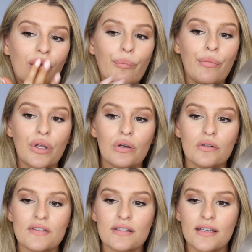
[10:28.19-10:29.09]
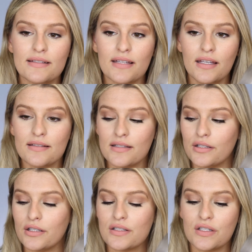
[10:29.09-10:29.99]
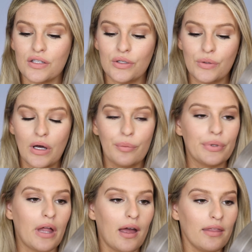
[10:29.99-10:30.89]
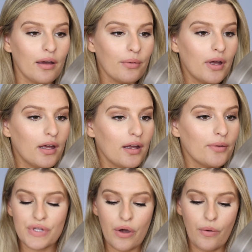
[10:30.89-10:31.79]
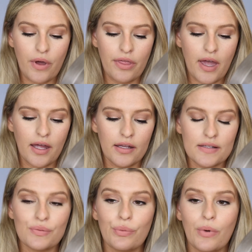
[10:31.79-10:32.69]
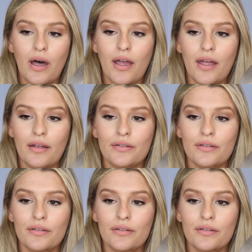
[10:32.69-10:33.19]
mousse, it's easier to apply that way. So that is what